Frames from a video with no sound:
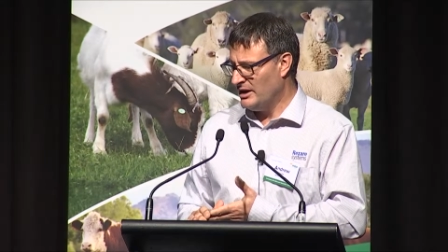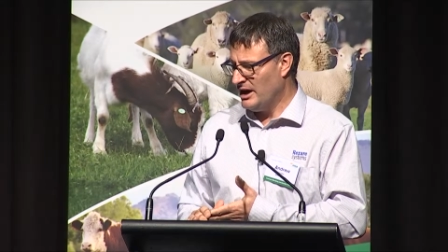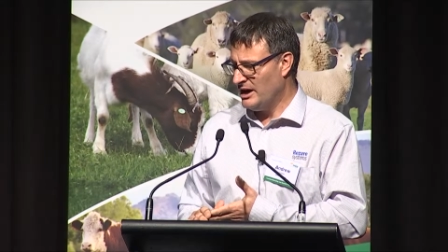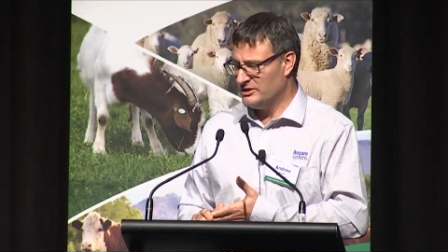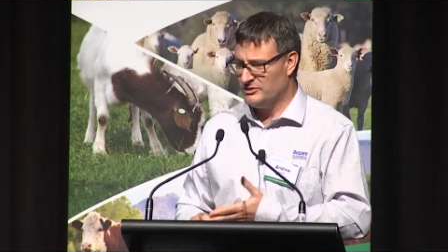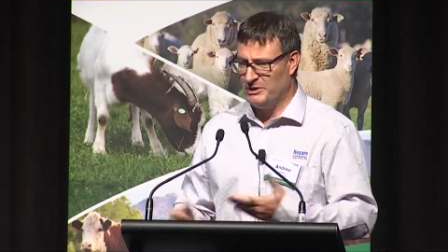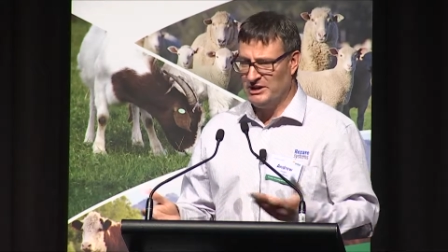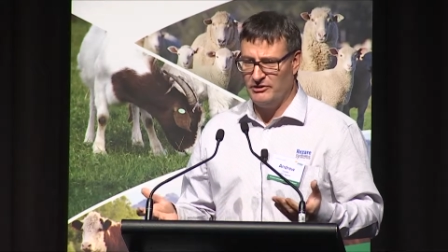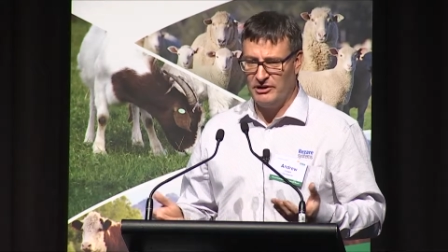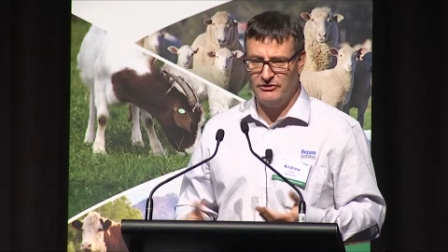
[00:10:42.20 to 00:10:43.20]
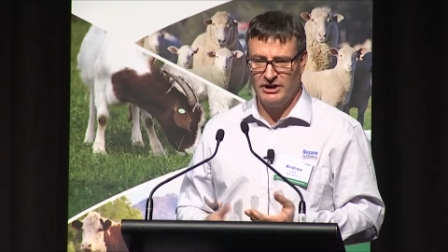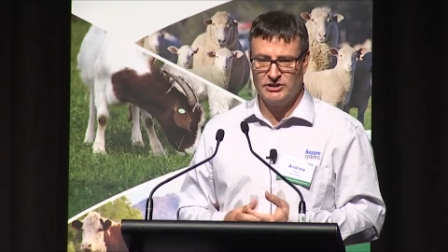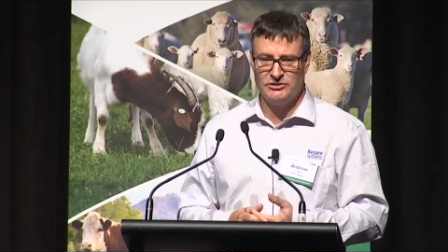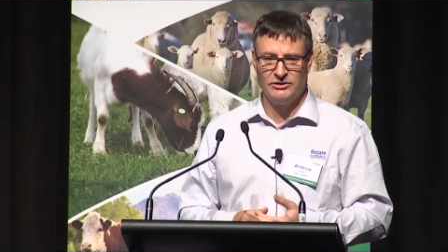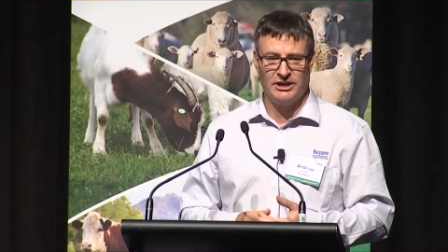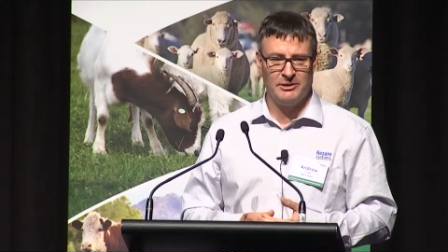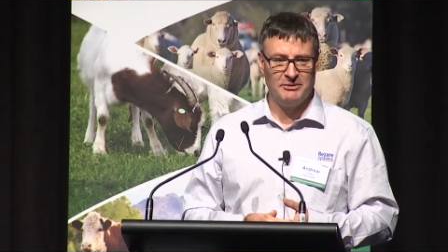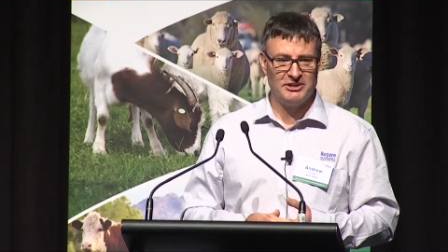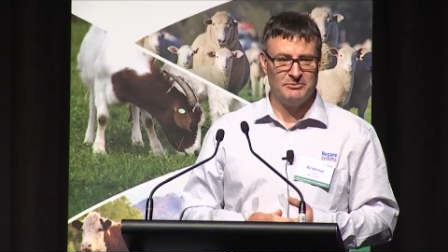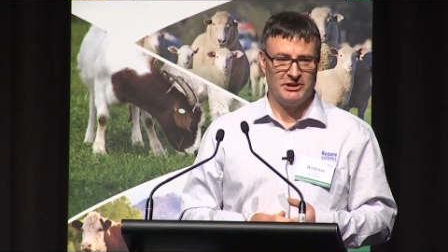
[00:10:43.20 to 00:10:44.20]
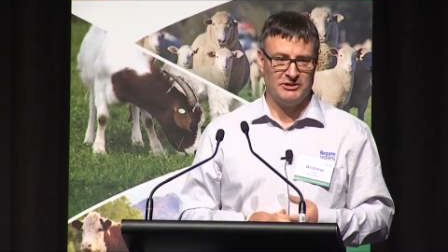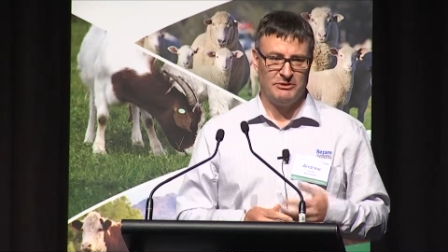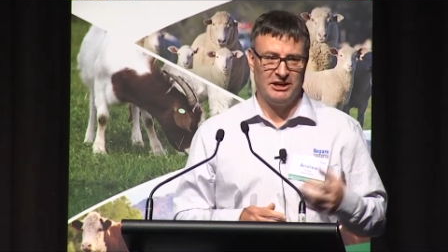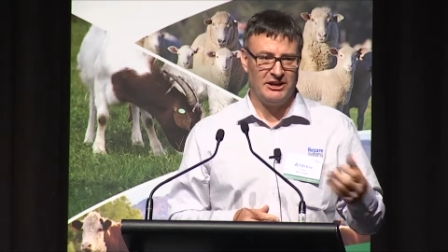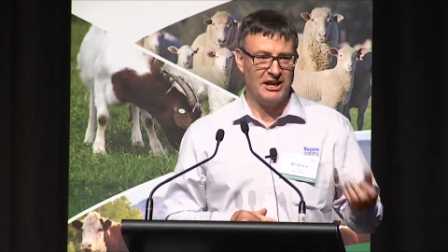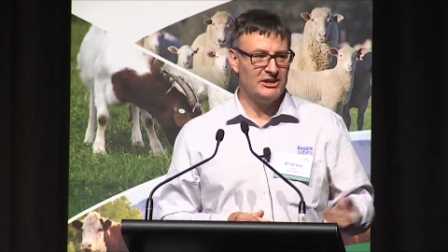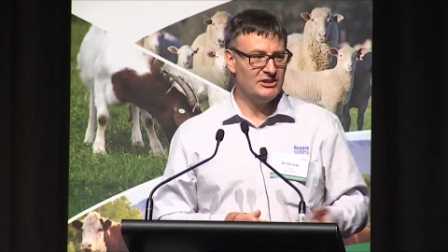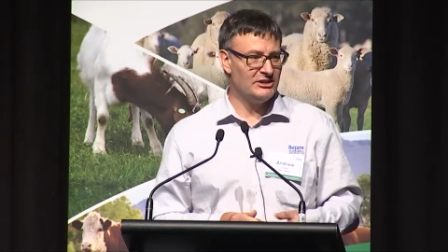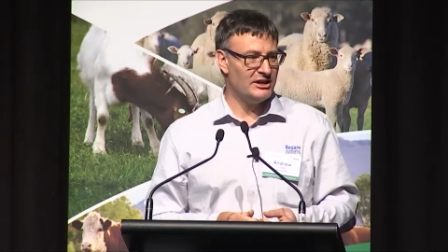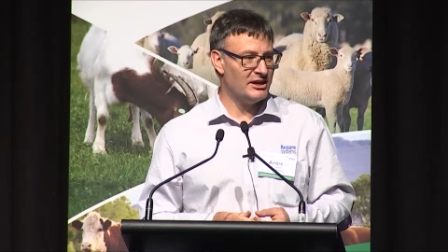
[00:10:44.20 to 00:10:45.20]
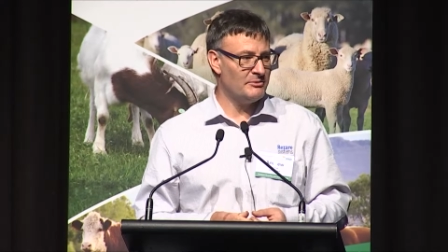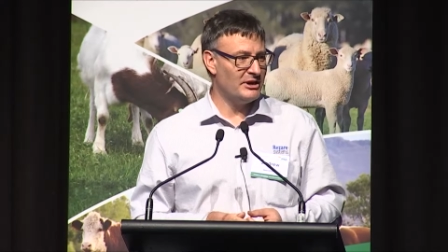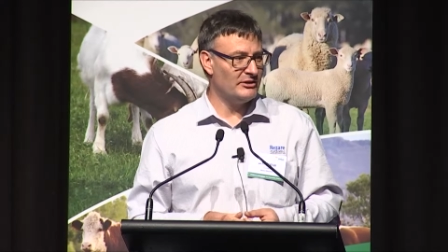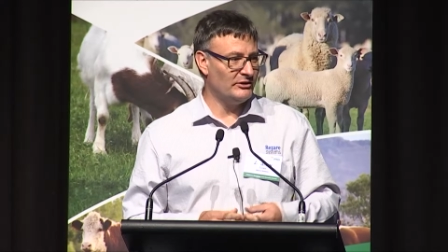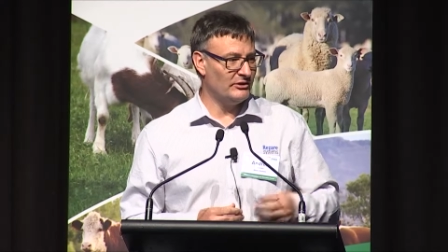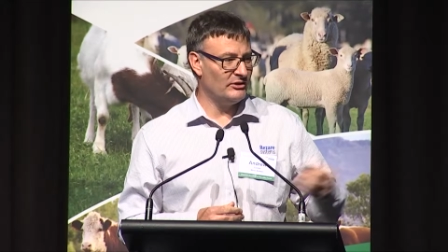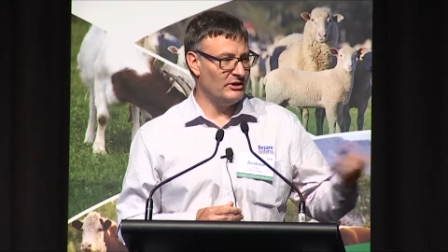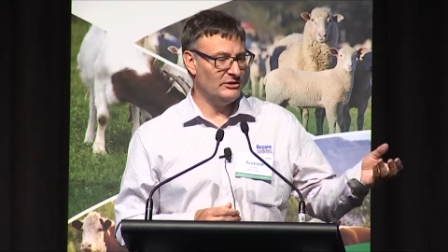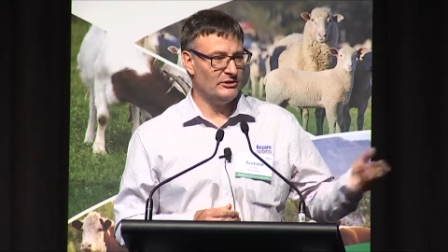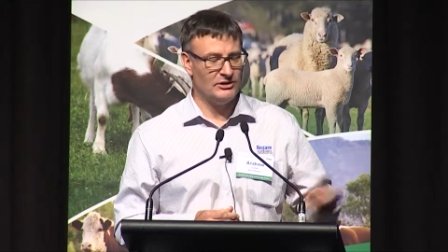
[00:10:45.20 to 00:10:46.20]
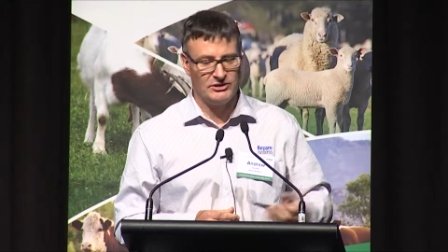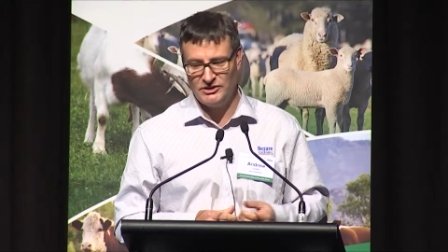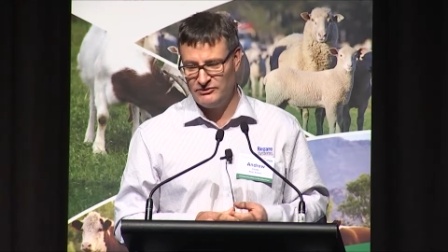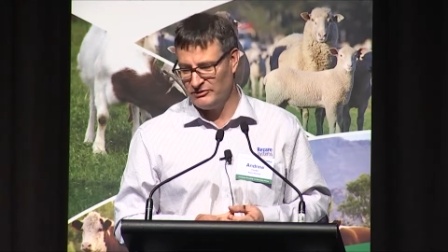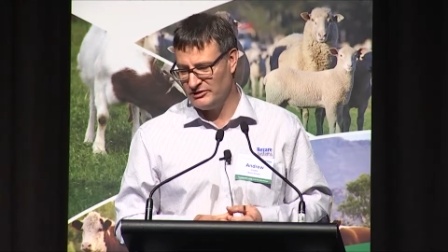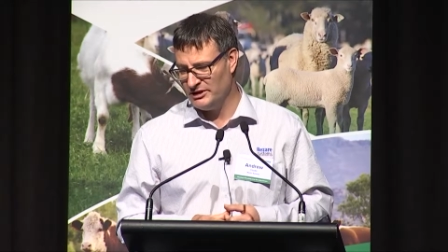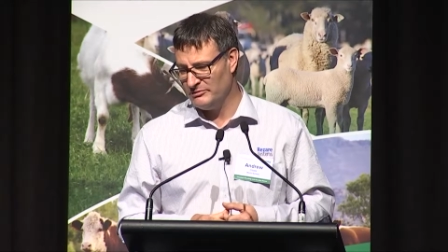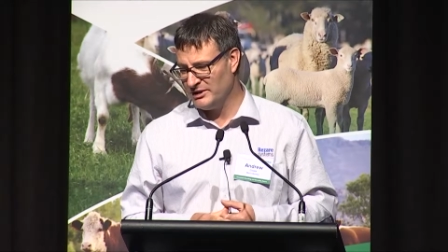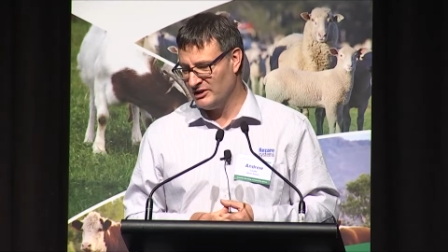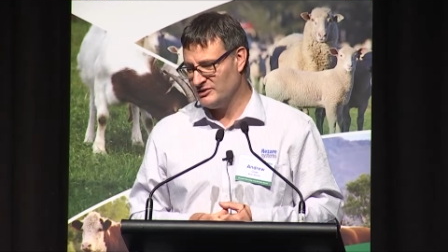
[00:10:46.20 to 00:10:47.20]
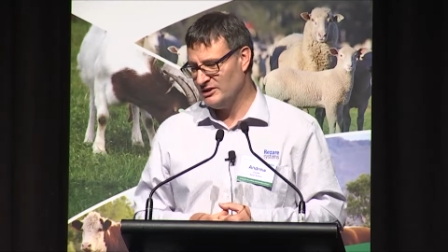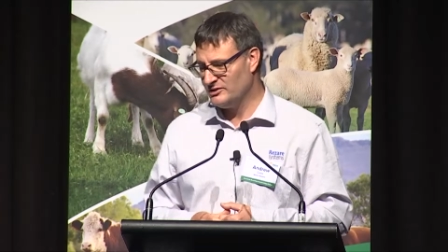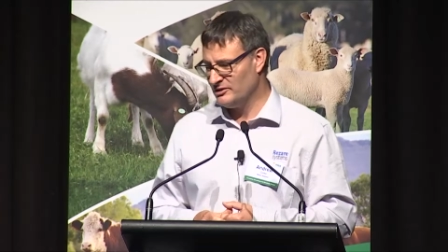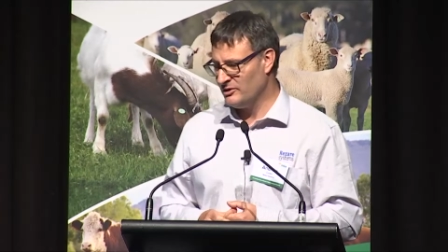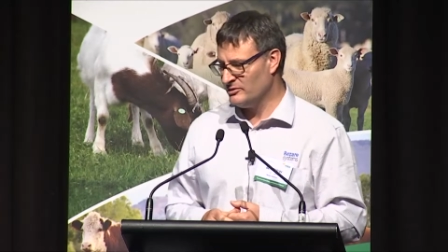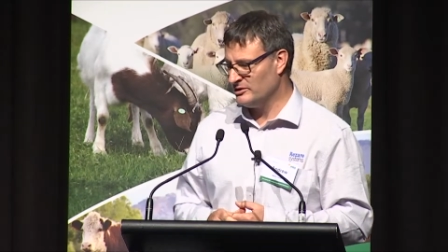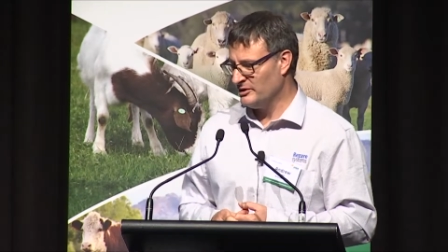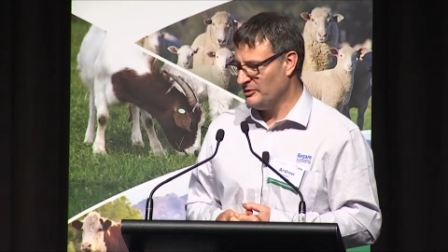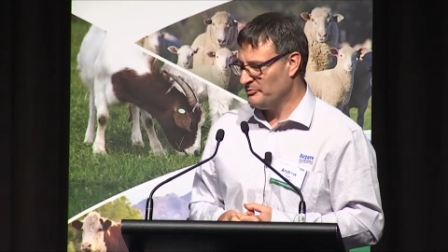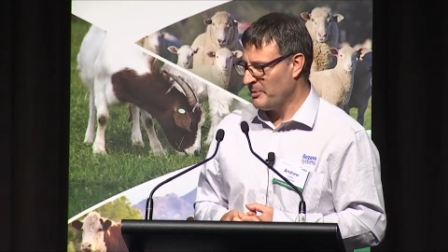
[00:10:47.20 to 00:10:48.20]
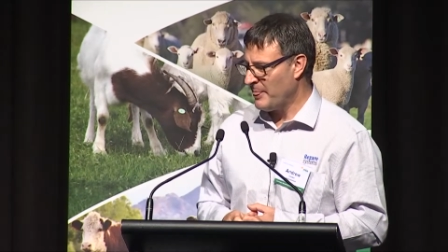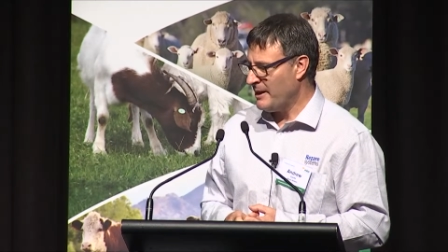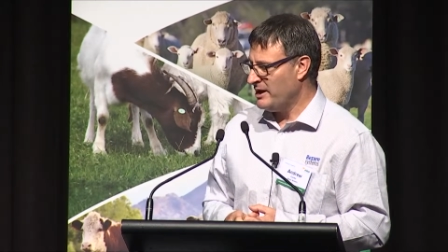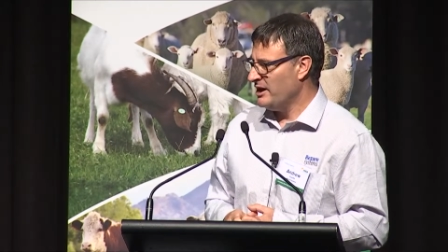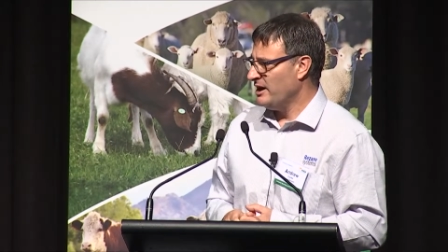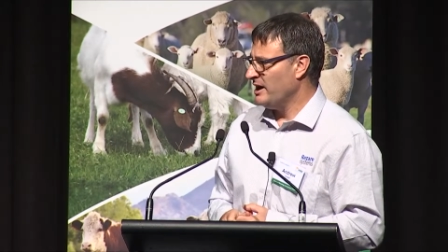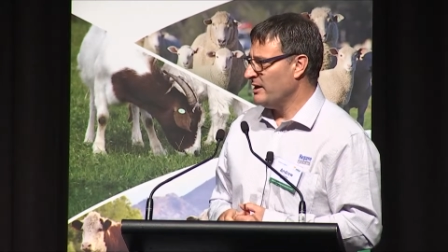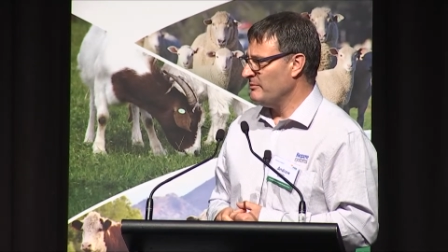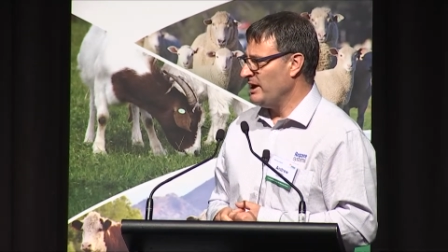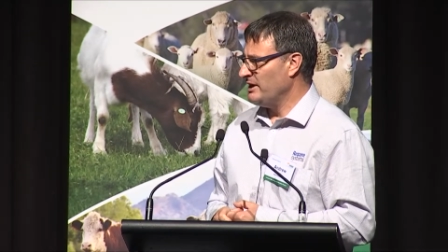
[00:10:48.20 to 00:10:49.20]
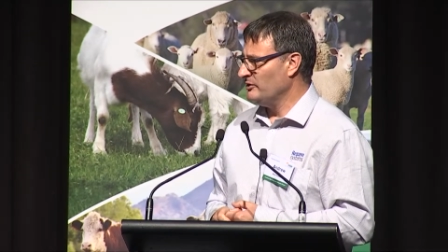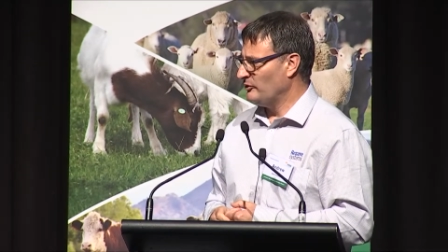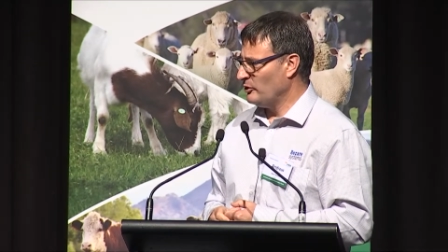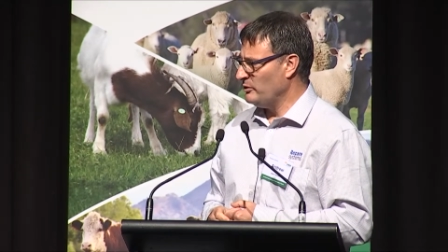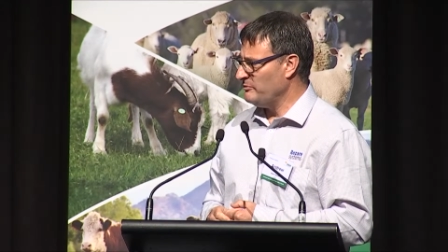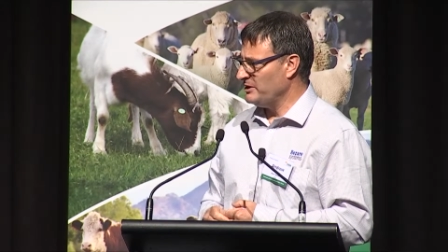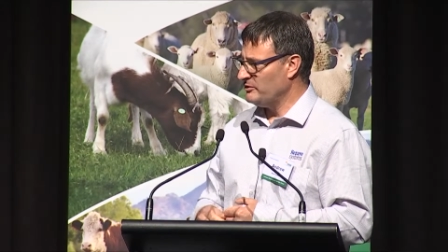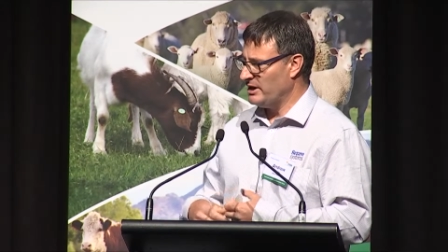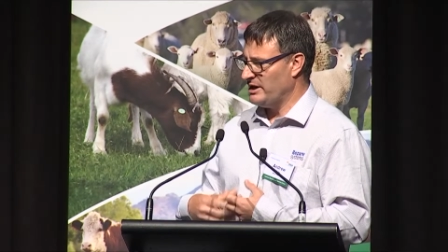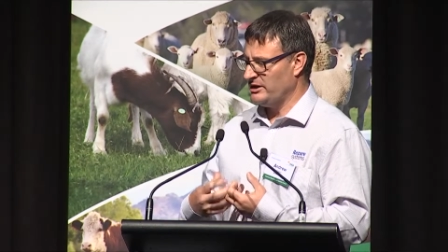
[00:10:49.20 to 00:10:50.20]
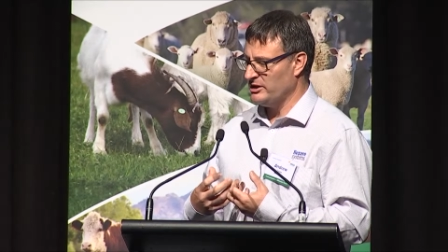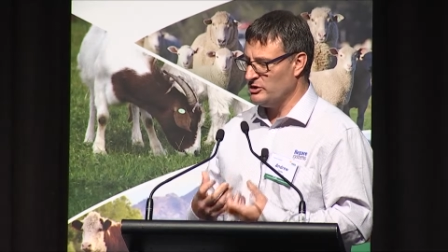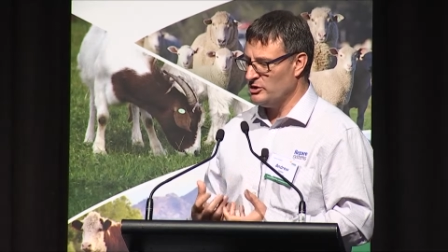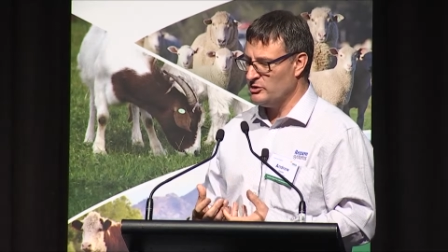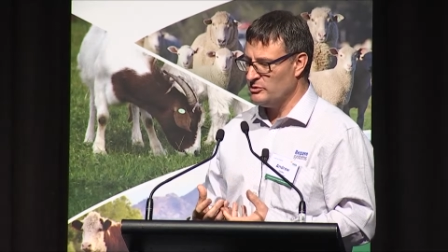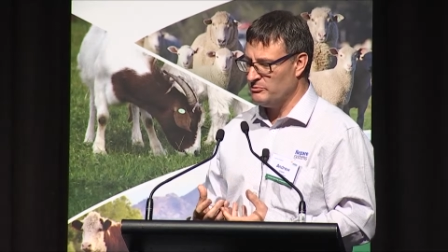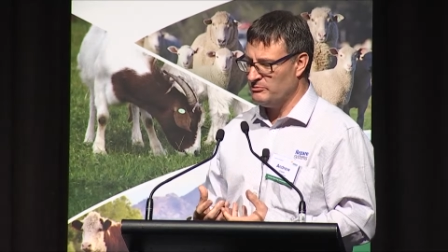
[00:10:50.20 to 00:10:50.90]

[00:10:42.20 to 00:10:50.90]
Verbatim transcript: Uh, it's been a very functional database, but it's been an aging database. Its technology is 15 plus years old. Um, and so we've been creating a new